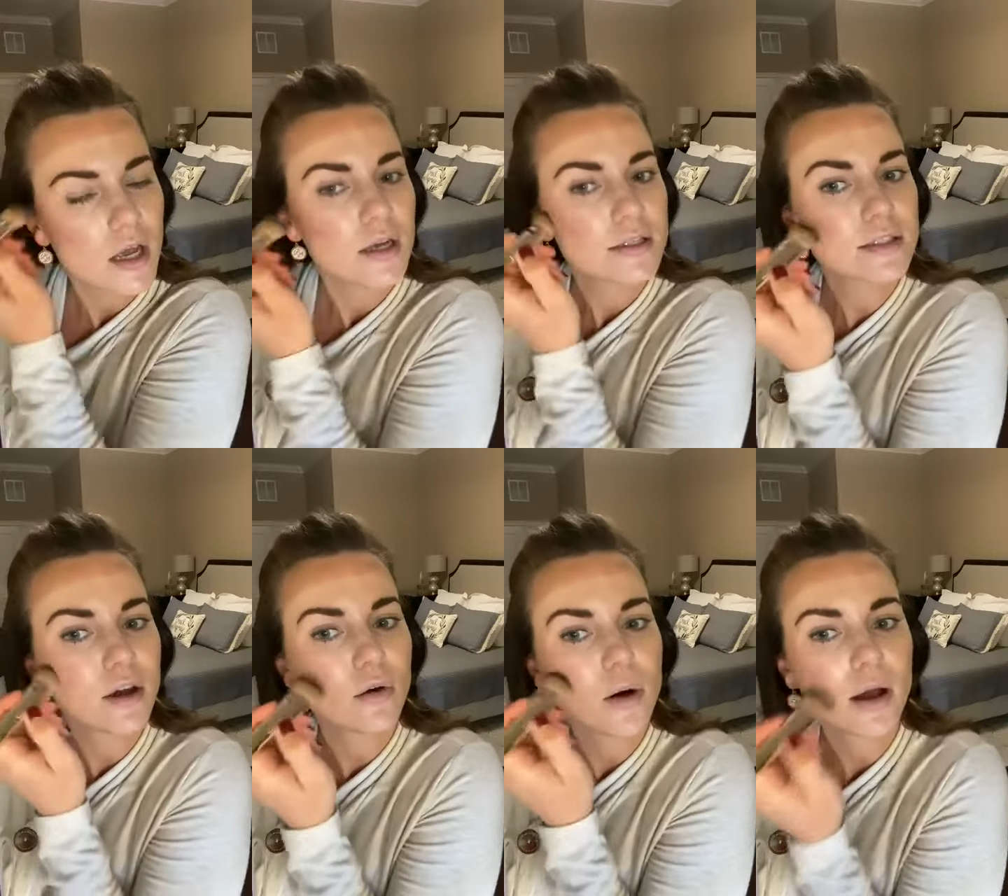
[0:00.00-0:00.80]

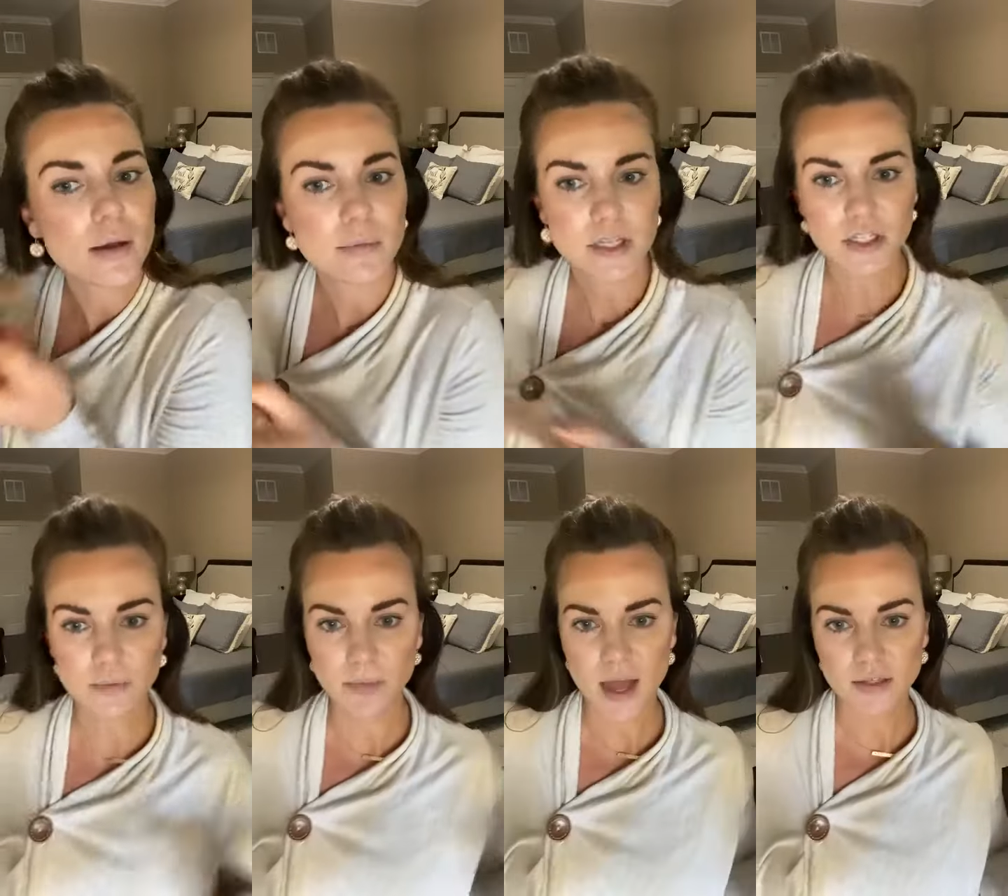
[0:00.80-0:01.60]
So I
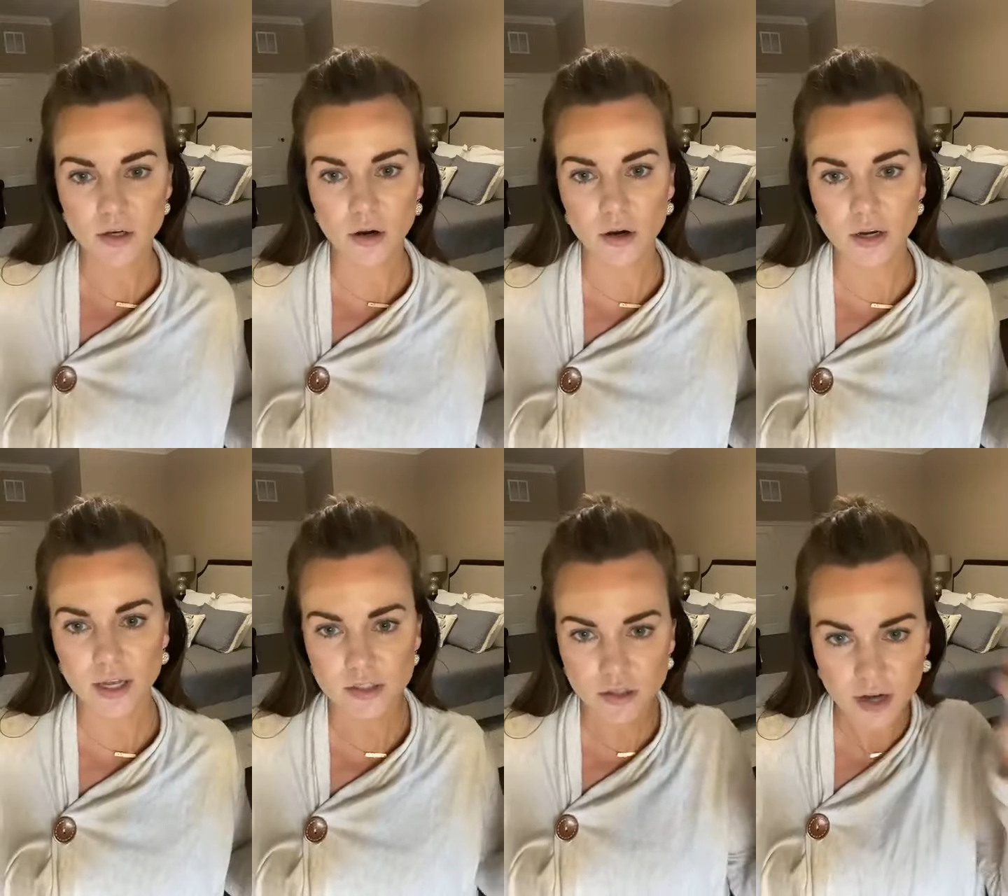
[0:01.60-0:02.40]
shipped that to her
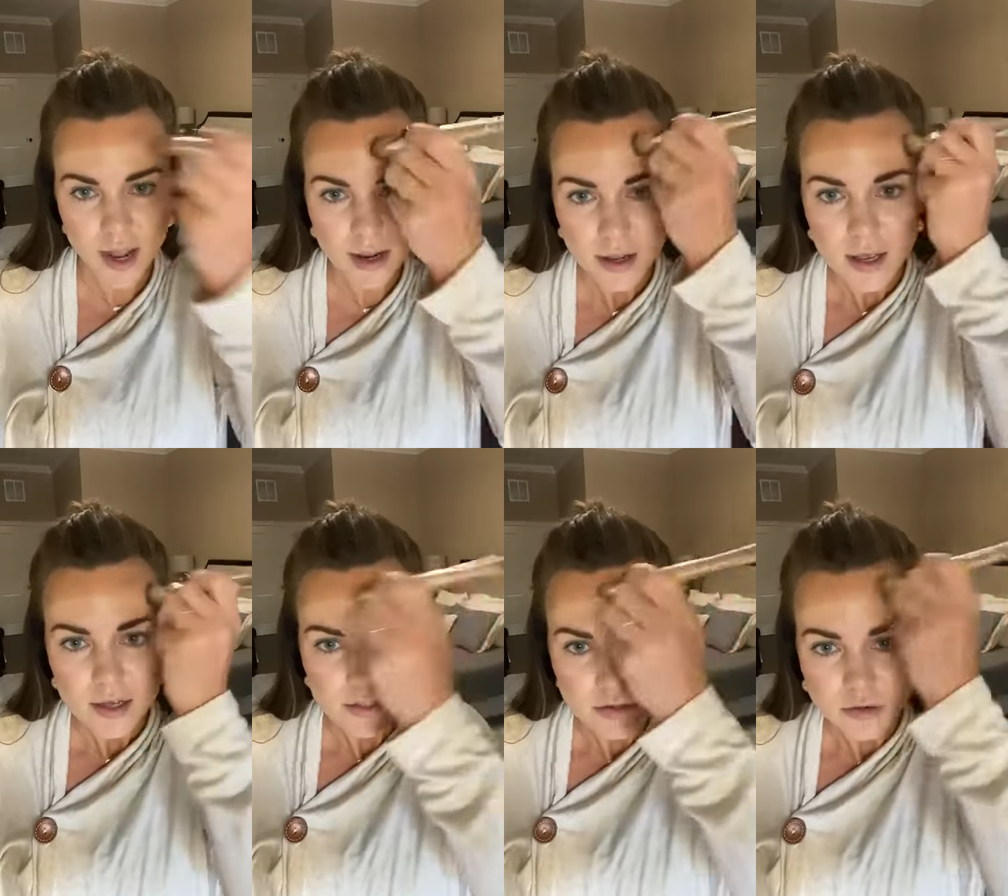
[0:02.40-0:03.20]
yesterday.
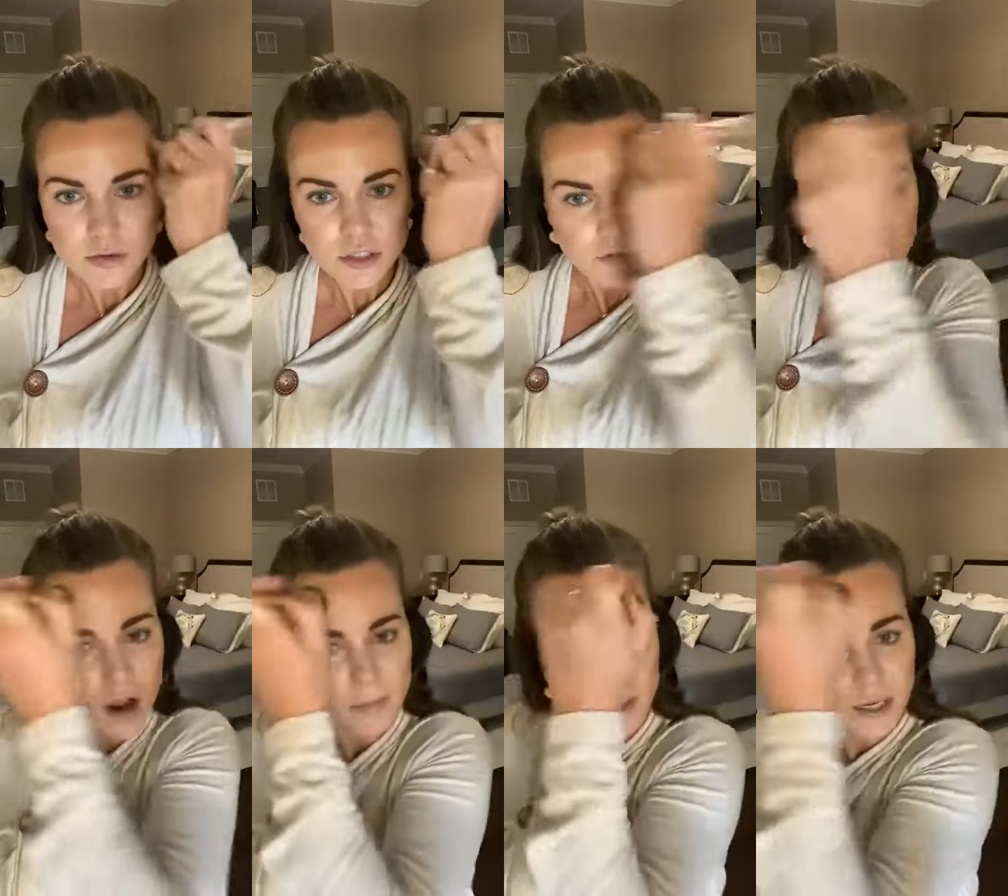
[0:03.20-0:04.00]
So just for
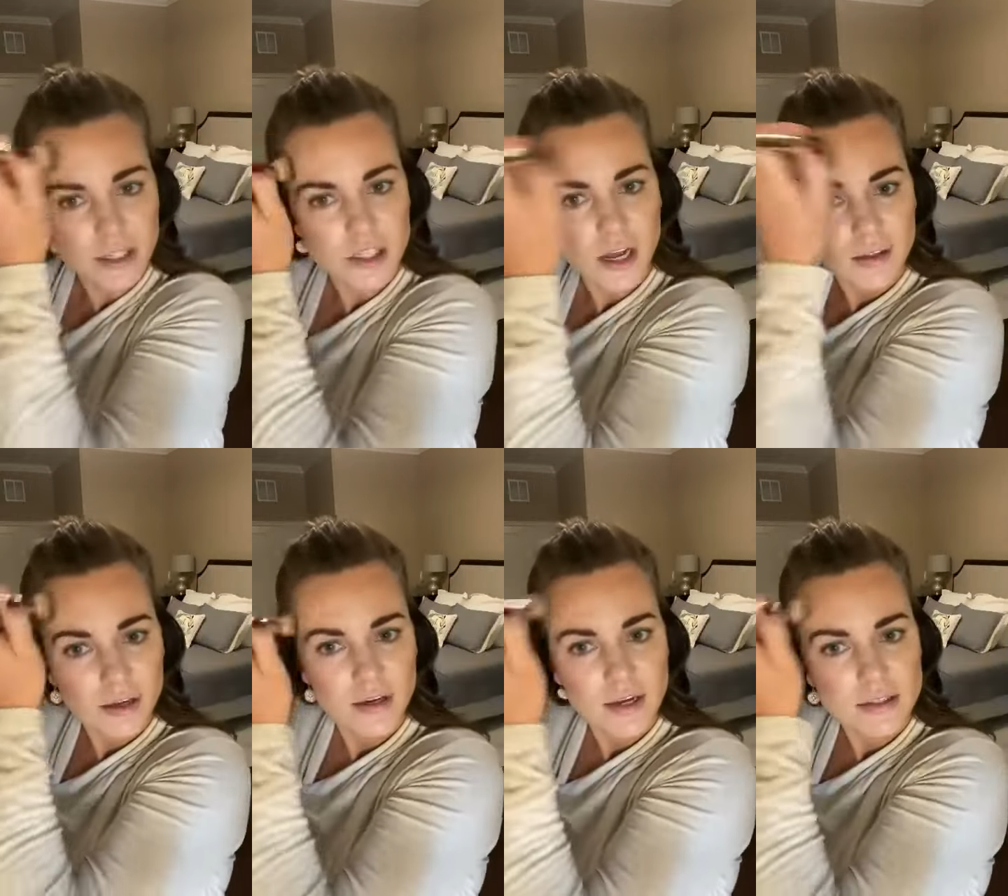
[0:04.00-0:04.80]
commenting, she got like a
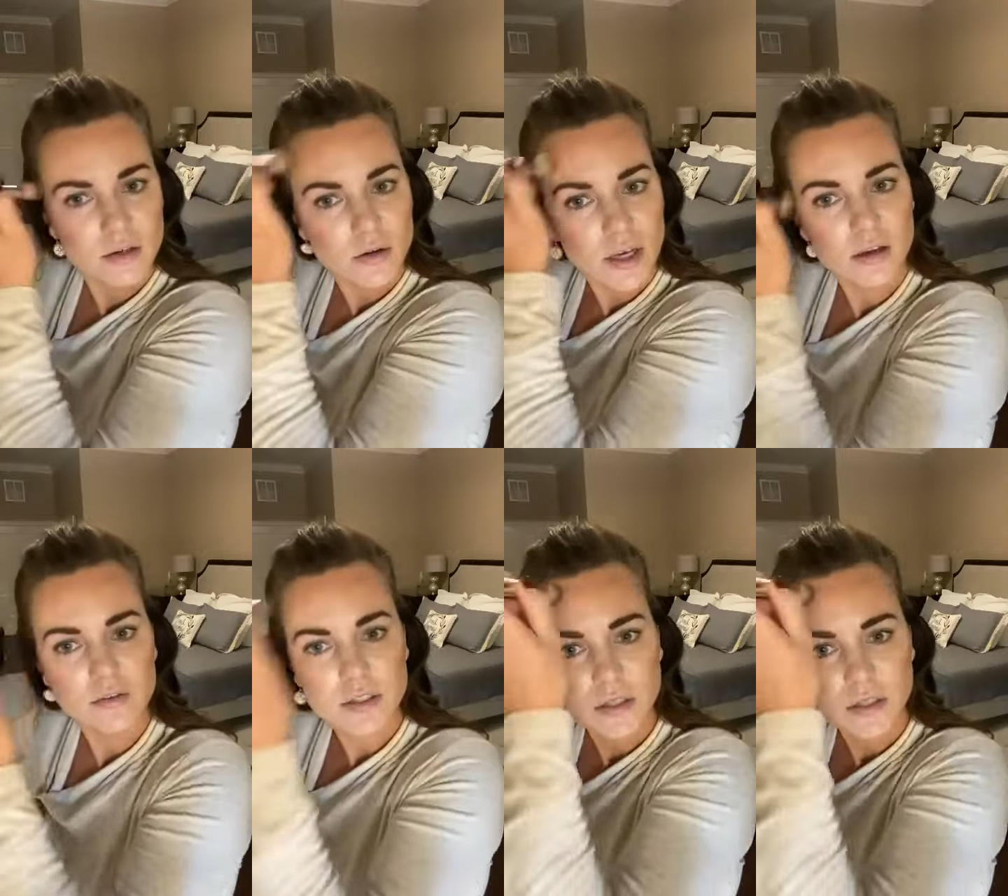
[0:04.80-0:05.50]
nice little gift,